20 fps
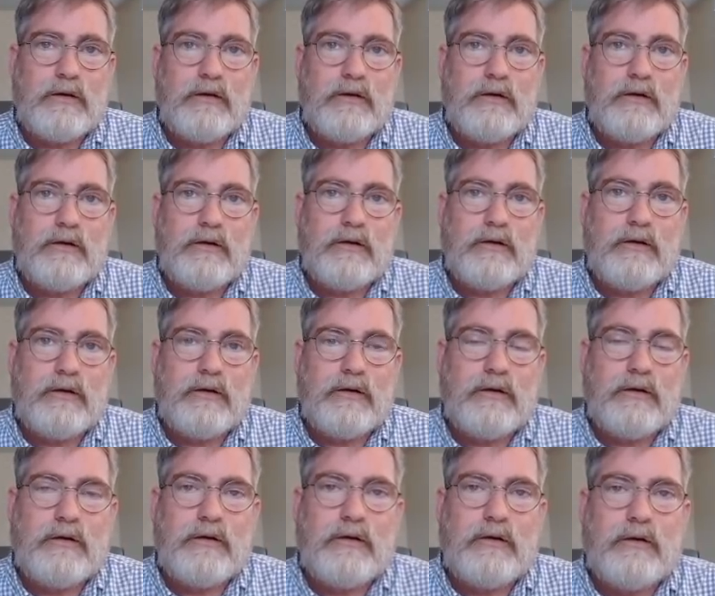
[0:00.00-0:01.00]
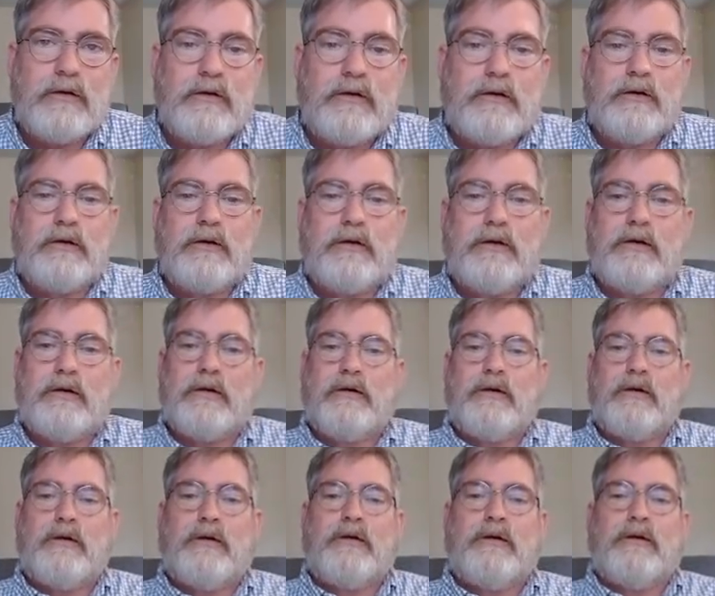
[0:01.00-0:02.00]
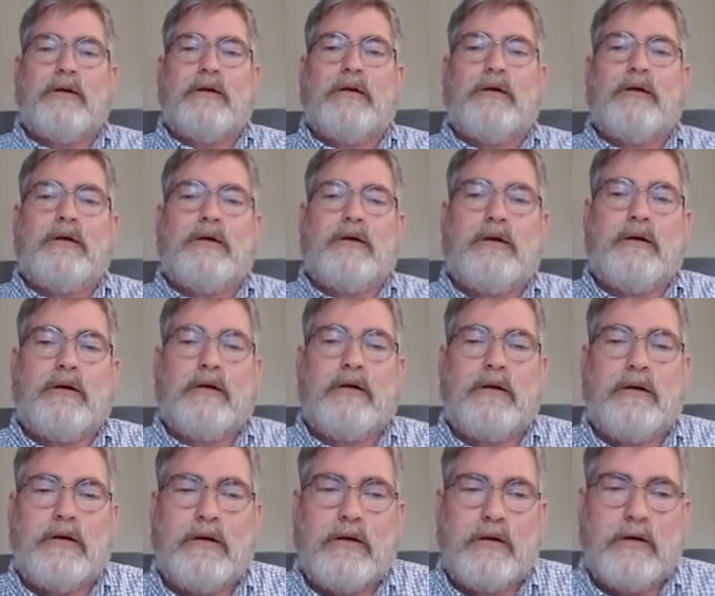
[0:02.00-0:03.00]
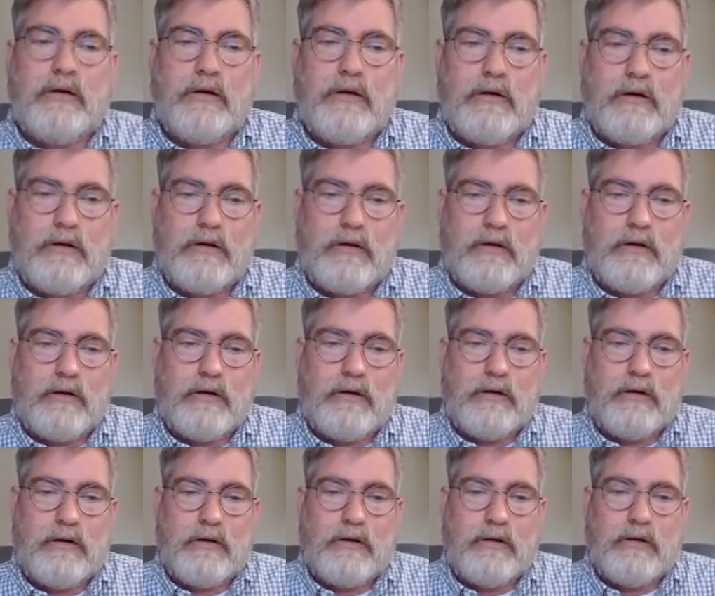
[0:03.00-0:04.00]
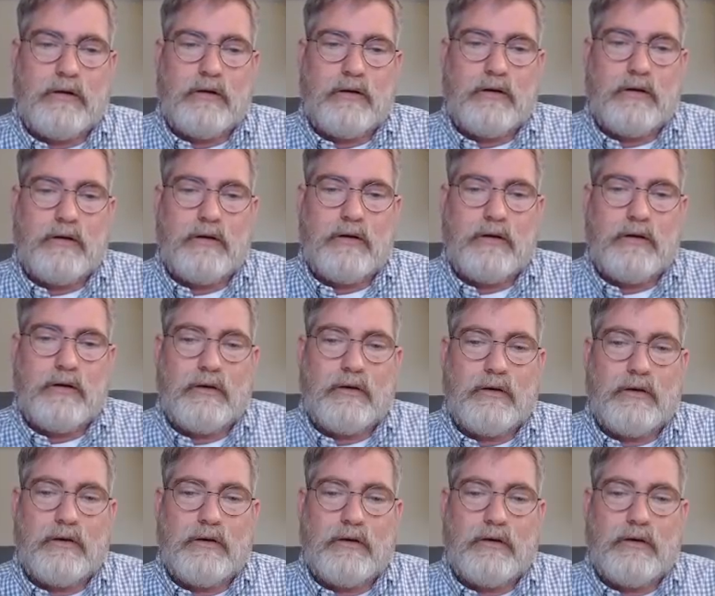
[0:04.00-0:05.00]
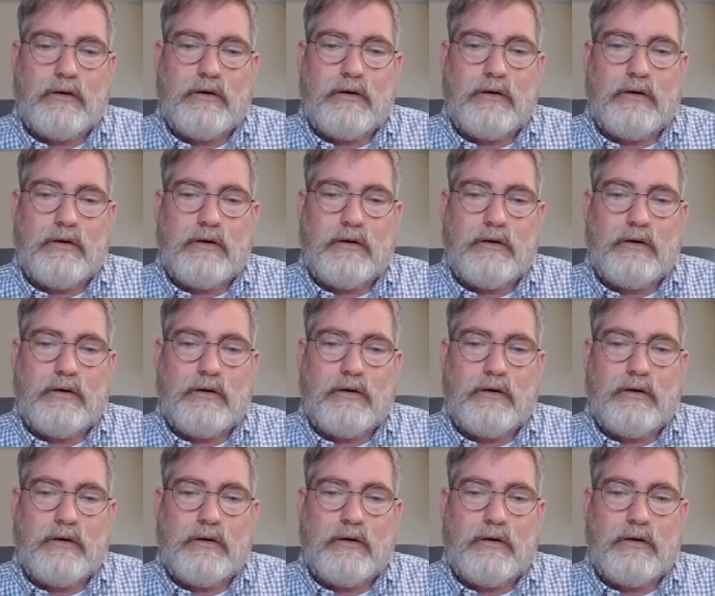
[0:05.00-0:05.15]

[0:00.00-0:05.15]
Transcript: Nobody speaks.